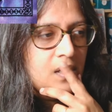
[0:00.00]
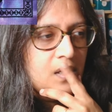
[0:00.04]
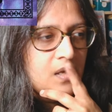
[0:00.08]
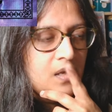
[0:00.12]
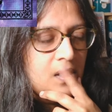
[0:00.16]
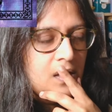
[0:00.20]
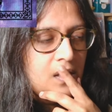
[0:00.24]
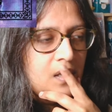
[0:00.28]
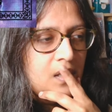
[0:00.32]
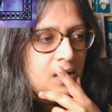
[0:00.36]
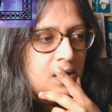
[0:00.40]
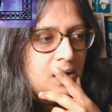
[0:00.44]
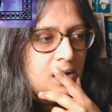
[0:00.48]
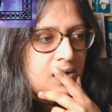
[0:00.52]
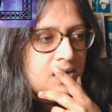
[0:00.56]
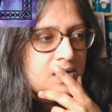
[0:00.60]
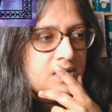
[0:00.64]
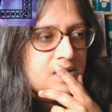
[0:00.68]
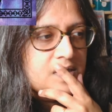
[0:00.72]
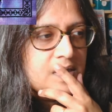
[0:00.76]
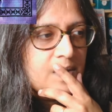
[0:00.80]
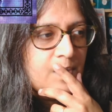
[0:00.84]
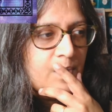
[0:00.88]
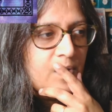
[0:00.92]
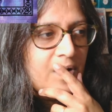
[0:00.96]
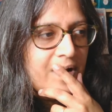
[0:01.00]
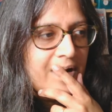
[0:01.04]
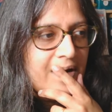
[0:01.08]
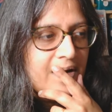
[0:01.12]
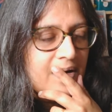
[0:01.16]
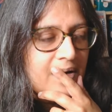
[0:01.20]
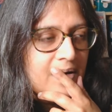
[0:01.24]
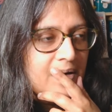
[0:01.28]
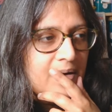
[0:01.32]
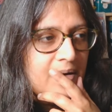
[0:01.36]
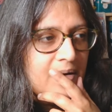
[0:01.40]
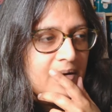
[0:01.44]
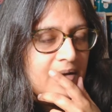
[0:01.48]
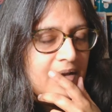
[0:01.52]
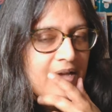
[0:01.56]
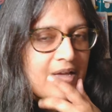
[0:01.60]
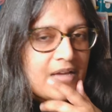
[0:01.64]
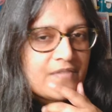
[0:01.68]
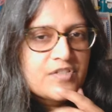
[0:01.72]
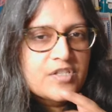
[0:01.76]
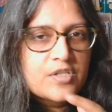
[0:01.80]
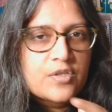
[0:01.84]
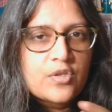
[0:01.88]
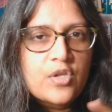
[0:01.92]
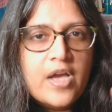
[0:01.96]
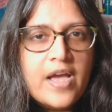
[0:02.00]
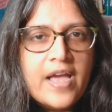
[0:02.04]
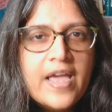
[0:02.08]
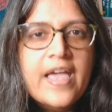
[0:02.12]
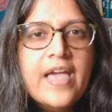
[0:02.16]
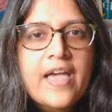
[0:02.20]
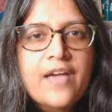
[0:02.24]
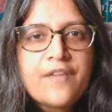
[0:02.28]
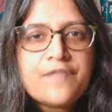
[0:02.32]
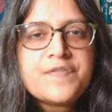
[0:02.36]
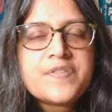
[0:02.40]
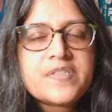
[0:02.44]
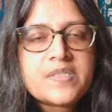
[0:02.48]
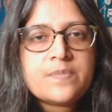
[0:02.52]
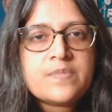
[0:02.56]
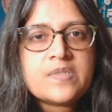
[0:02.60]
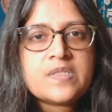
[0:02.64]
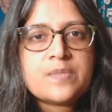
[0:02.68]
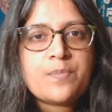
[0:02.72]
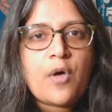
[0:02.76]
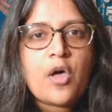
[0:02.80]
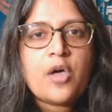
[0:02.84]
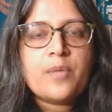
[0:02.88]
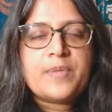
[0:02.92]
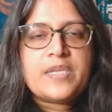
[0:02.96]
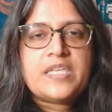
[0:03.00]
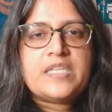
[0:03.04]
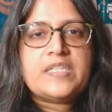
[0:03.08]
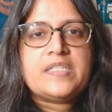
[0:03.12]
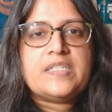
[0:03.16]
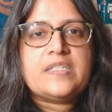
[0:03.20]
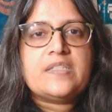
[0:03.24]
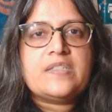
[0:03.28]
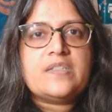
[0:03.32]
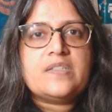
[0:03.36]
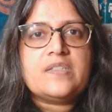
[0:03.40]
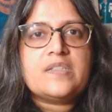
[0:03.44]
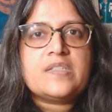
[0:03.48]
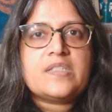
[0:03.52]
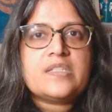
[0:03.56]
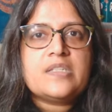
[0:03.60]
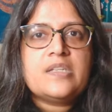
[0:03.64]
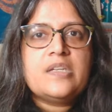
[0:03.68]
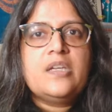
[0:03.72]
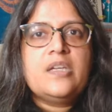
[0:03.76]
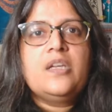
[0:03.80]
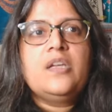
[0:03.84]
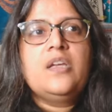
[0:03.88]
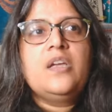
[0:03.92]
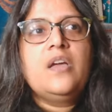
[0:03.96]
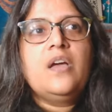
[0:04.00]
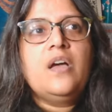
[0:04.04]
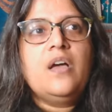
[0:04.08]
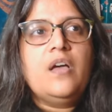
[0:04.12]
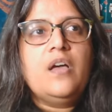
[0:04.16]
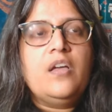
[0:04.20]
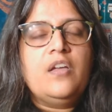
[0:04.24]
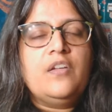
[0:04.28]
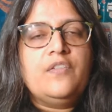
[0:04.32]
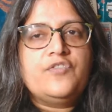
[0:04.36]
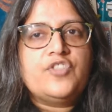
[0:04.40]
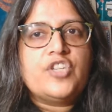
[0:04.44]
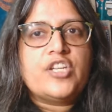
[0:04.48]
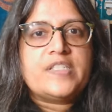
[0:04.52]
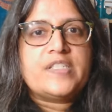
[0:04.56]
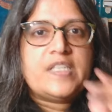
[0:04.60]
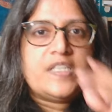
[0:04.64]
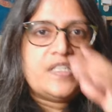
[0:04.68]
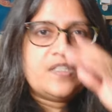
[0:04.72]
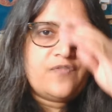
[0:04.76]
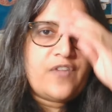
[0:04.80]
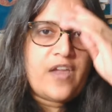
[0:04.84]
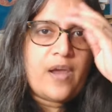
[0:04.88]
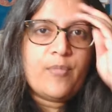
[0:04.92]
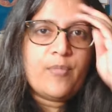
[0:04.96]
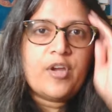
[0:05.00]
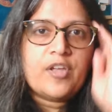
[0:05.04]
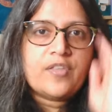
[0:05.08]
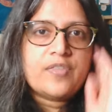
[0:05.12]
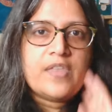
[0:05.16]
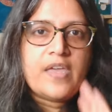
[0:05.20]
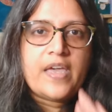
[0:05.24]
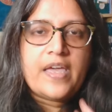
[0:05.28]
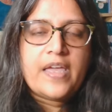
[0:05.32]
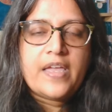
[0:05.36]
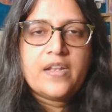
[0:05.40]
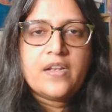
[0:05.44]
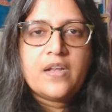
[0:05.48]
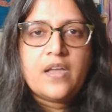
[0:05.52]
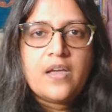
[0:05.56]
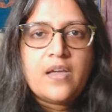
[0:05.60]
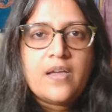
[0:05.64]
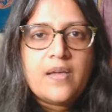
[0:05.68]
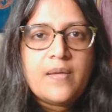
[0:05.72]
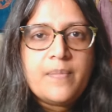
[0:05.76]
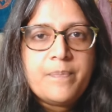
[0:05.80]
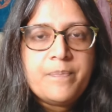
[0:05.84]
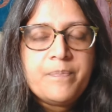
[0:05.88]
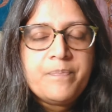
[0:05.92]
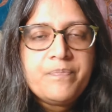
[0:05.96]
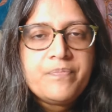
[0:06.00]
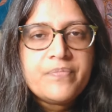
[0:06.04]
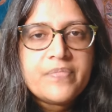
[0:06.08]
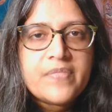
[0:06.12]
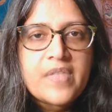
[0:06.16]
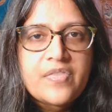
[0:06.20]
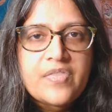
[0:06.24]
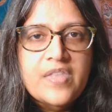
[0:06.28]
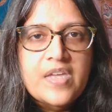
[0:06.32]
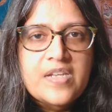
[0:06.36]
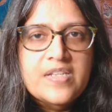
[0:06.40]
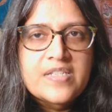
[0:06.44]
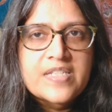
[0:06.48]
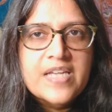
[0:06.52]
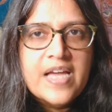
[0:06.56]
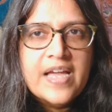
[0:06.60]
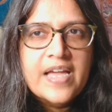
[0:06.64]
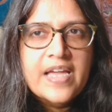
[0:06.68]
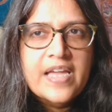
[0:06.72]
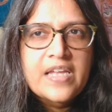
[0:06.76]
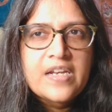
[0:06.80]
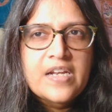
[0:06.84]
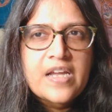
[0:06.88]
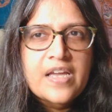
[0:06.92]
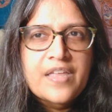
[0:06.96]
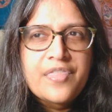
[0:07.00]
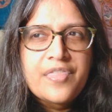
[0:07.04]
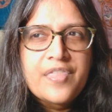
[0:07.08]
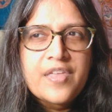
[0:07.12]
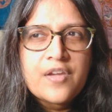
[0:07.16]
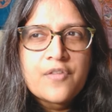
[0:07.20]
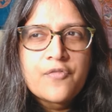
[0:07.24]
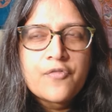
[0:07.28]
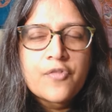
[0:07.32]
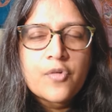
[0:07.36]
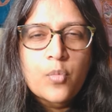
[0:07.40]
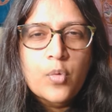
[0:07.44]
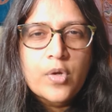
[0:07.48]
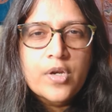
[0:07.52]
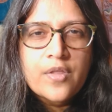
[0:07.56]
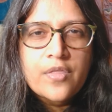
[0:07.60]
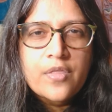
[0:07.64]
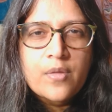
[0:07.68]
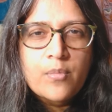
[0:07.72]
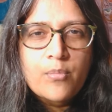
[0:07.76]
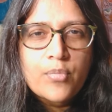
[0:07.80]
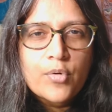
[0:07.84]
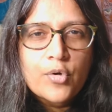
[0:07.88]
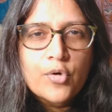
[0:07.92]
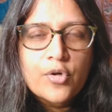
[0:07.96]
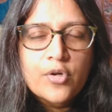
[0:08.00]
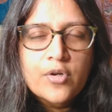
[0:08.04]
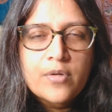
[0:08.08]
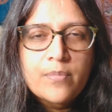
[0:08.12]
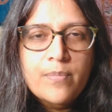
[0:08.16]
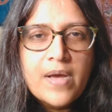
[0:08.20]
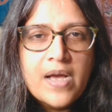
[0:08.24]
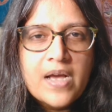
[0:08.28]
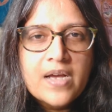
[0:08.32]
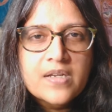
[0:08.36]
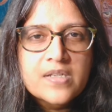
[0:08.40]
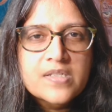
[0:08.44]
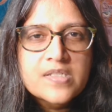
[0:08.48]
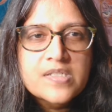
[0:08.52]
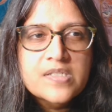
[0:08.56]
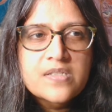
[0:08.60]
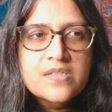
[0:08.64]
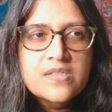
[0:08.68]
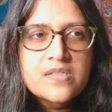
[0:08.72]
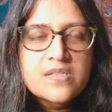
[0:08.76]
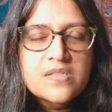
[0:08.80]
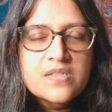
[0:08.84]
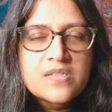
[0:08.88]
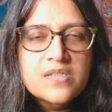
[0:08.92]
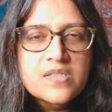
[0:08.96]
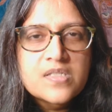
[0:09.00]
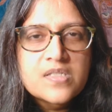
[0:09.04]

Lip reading: somewhere. I have some small pieces of Jesse's fabric that, they dyed, I think, for one of the bird boxes.